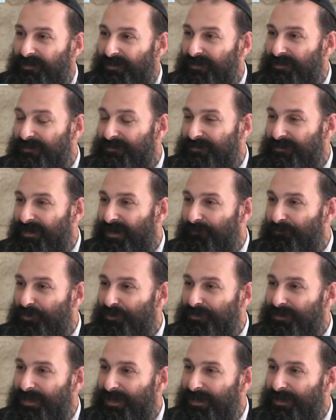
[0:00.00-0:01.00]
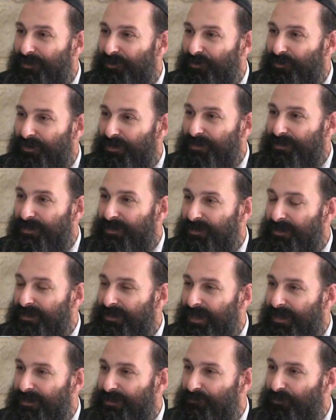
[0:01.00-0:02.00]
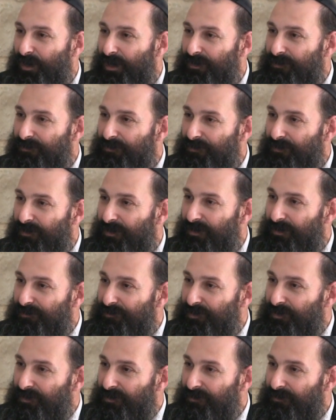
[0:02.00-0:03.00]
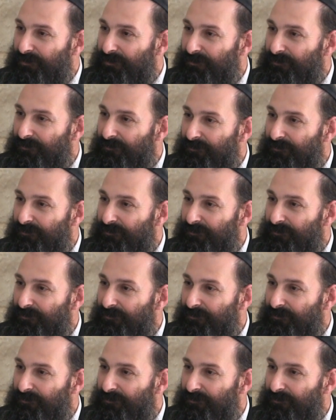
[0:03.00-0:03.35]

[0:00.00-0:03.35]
I didn't say, I'm not telling her, listen, he doesn't want tea.